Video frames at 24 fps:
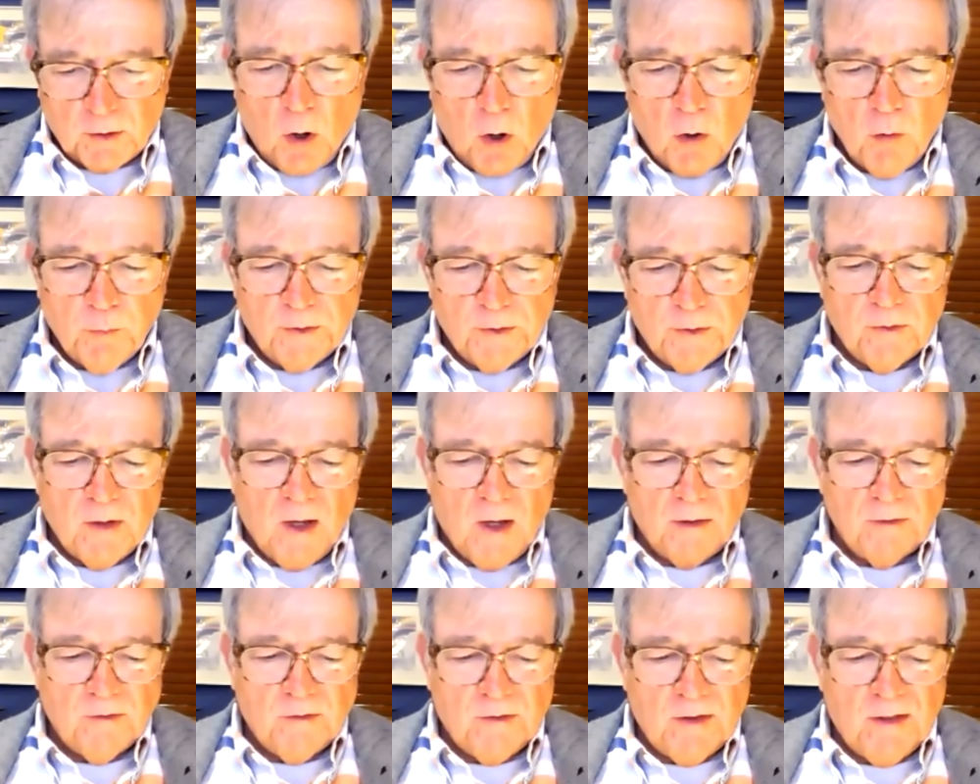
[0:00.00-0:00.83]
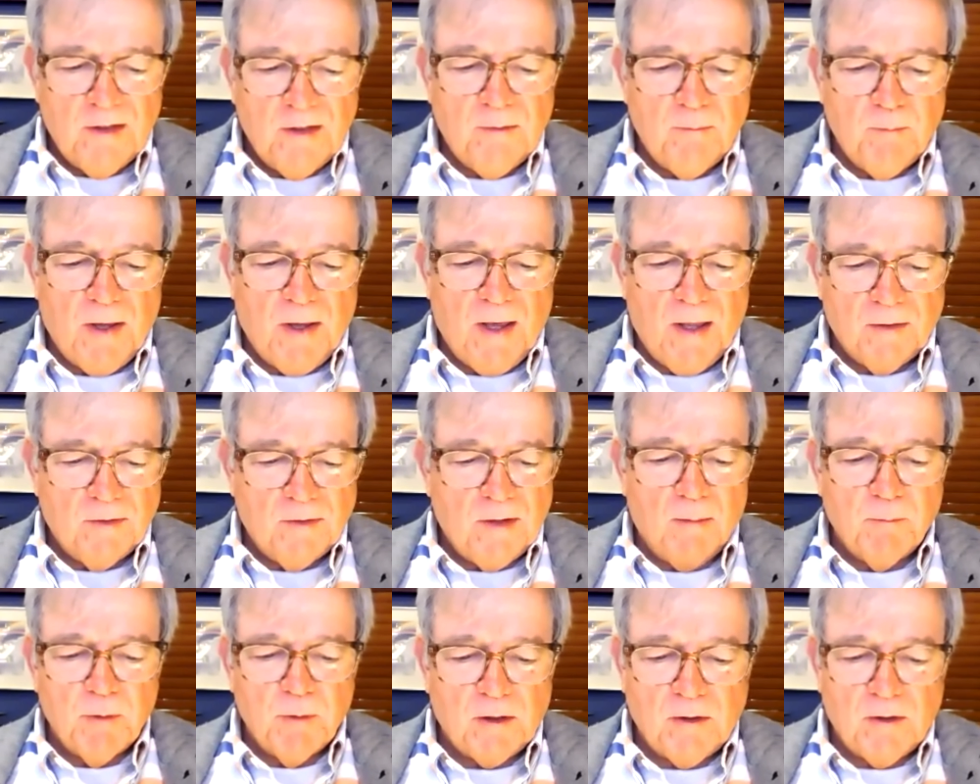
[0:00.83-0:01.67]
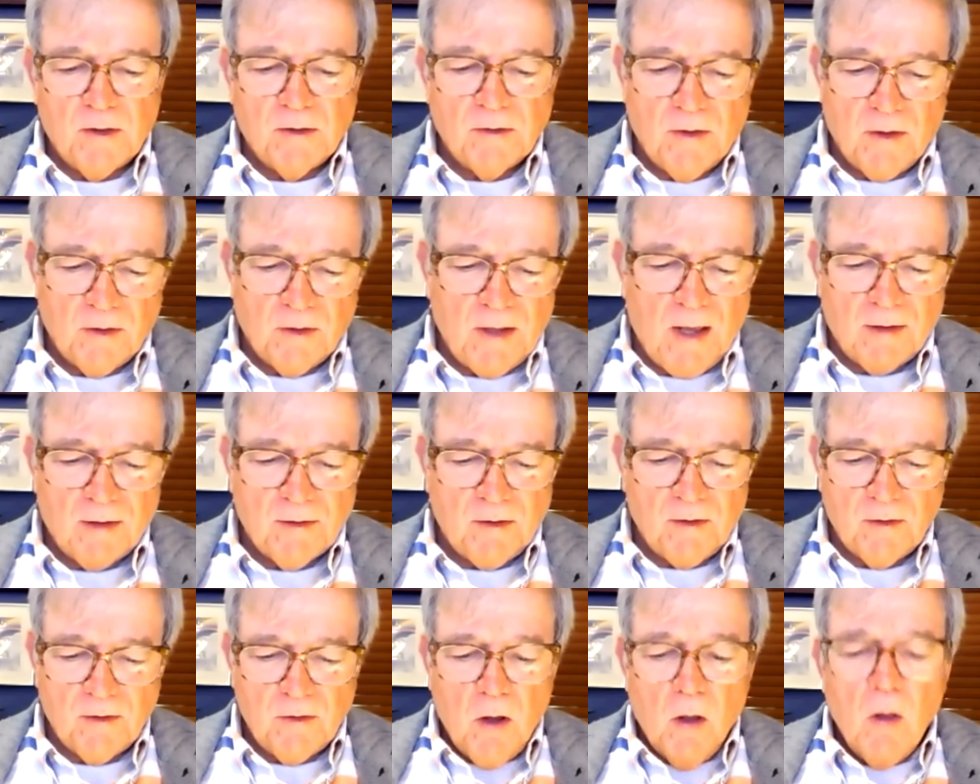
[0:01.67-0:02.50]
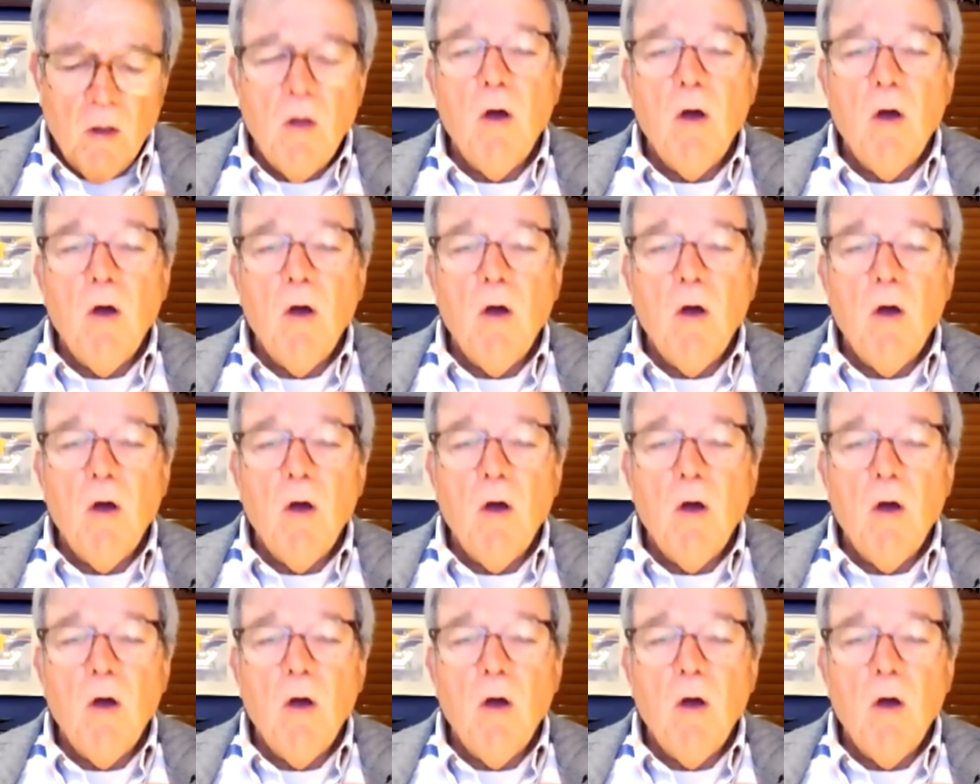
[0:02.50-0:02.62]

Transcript: COVID nineteen pandemic in Connecticut